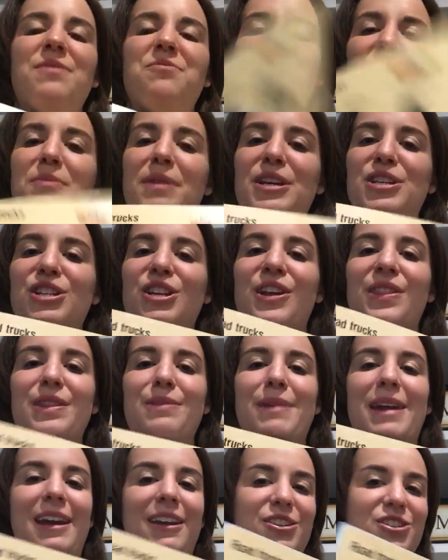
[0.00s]
information on
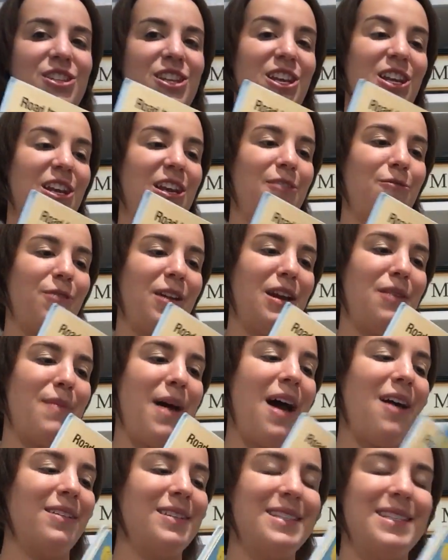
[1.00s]
the page that you can read
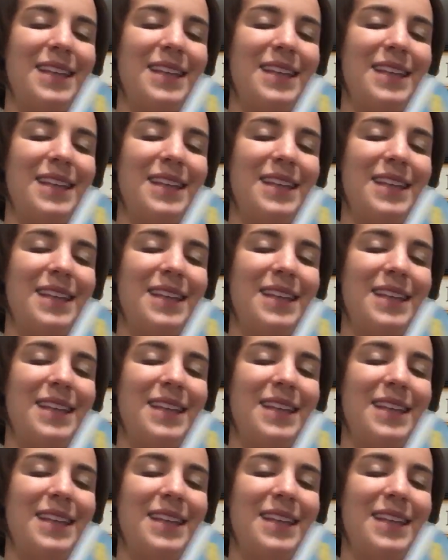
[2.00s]
about.